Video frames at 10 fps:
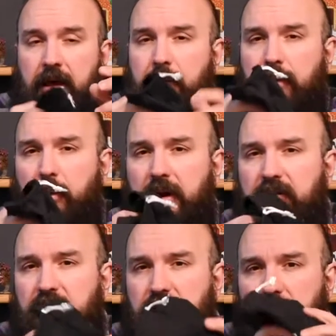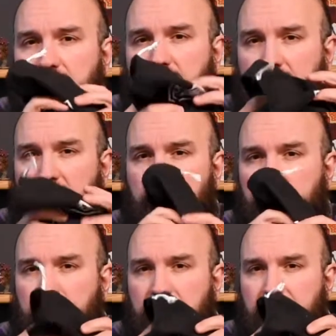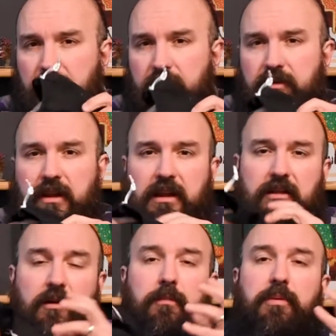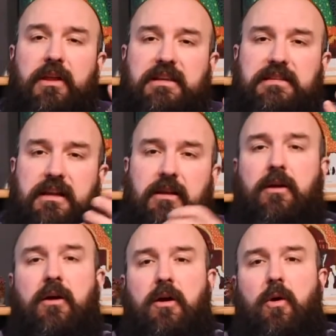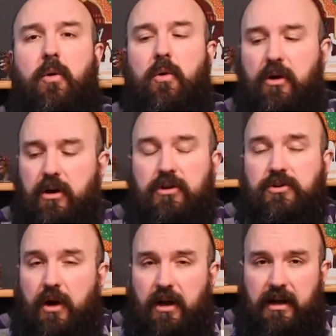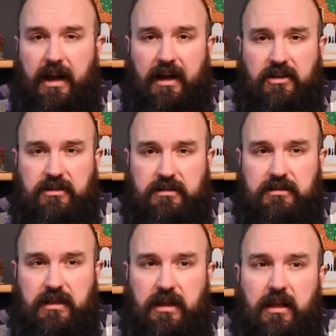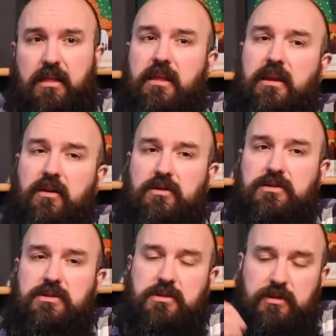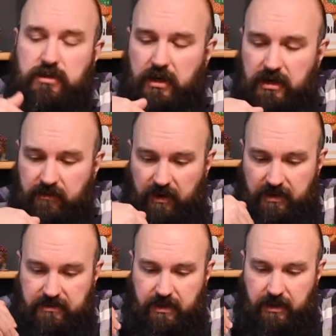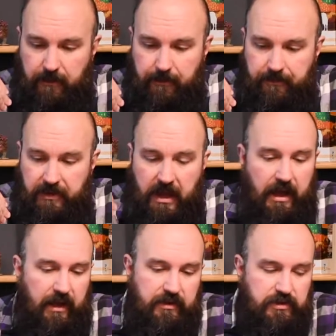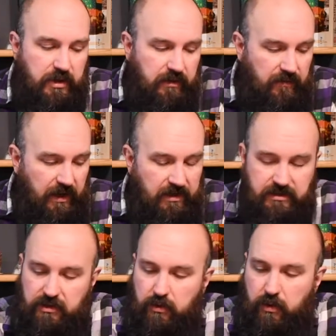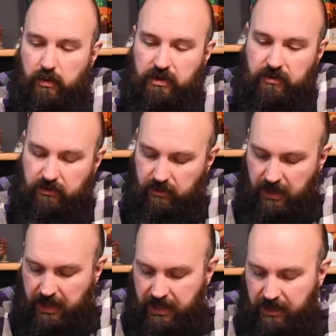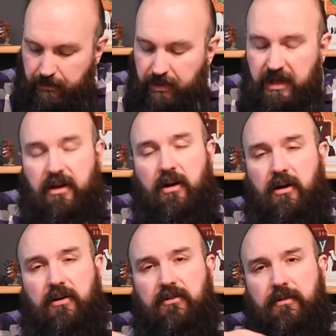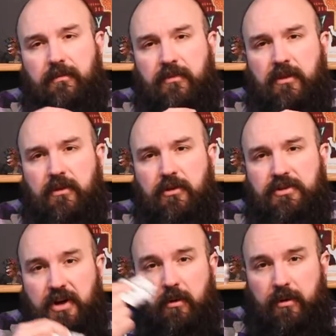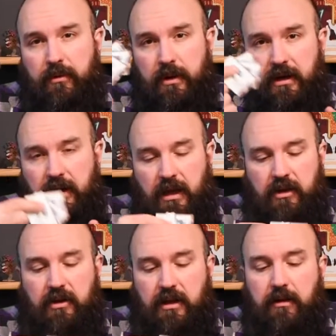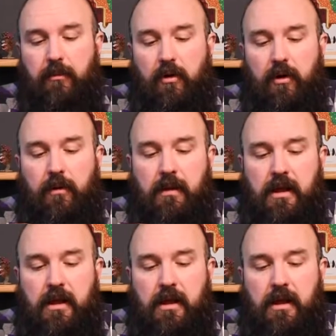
But whatever you do, you're going to do 3 of those, either placing or drawing actions. Then it goes to the trucking phase. In the trucking phase, you're going to play cards. You start with 3, and you can get more.